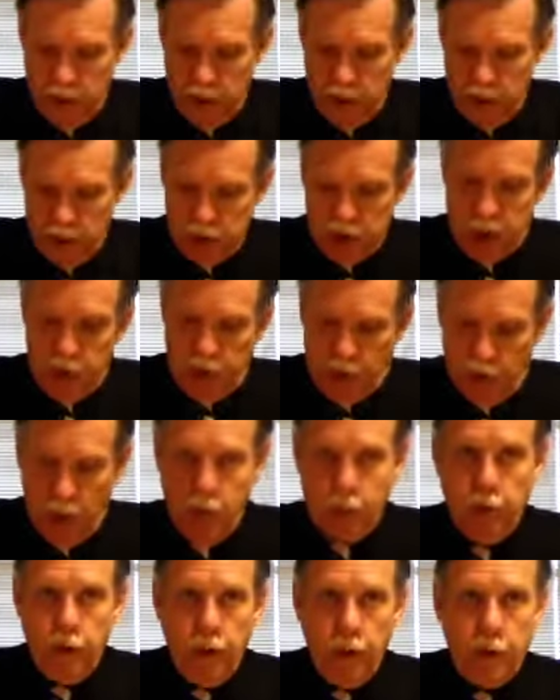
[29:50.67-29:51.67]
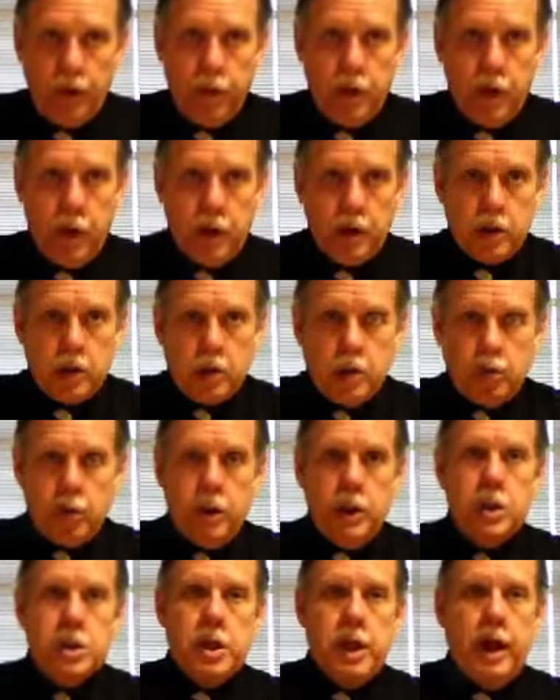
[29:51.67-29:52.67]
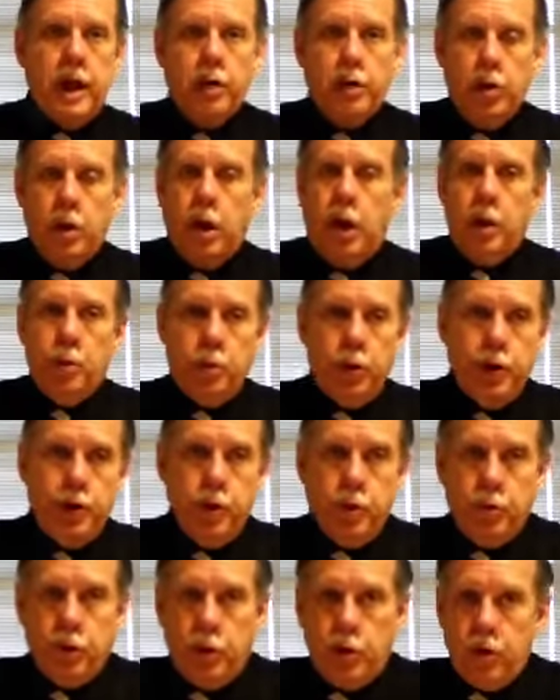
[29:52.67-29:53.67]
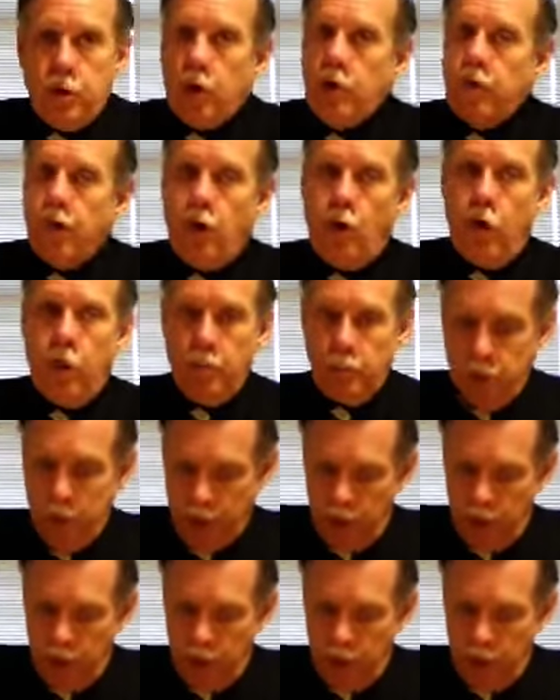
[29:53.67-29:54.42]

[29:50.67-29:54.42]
So the liberals of Texas reached out to labor unions and formed